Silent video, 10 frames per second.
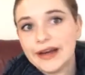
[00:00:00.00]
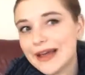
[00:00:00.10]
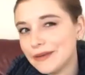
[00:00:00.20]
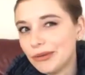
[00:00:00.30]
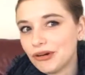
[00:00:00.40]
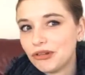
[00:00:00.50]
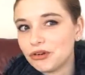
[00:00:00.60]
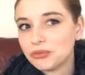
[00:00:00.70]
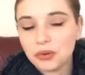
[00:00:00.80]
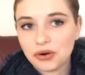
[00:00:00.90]
I can put a
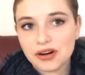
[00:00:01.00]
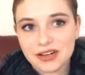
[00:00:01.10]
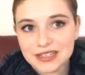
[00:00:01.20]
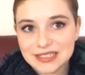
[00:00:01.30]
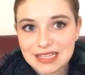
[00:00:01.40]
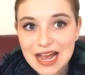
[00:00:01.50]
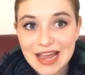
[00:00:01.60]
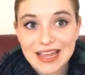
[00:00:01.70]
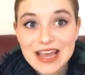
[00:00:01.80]
little more on because I